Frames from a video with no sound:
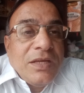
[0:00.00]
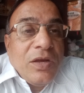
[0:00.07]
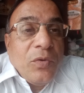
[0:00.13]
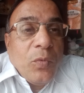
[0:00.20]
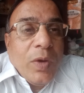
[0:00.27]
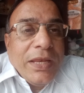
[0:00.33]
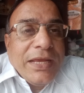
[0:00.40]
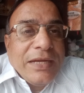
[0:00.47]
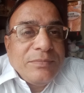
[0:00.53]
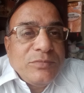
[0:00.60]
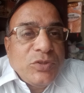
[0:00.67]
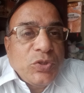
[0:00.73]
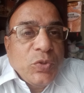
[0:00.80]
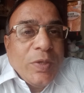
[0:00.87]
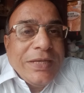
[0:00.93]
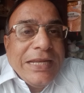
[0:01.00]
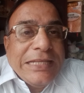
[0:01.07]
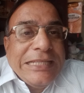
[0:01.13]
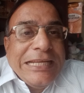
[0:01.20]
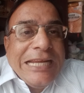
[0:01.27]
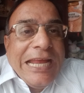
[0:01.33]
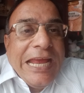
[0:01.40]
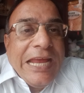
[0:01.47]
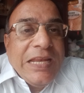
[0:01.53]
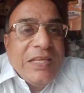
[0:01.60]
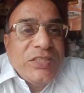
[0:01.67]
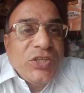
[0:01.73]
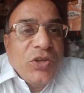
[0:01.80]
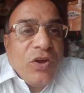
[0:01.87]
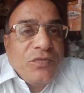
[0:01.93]
Welcome to another
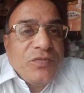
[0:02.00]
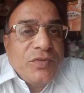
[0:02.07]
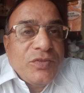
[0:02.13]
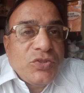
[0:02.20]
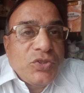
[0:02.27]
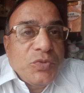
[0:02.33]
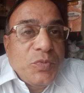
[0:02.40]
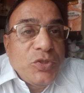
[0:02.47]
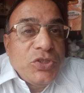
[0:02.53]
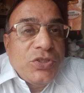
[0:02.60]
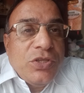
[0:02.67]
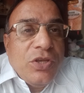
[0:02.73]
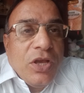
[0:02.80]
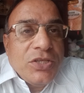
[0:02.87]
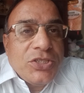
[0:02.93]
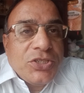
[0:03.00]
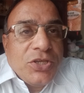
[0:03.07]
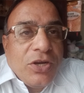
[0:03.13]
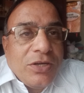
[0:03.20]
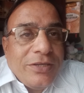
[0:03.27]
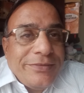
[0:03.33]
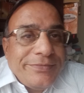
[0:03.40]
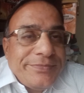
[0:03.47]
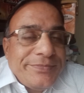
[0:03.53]
edition of Subhu's Launch Talk.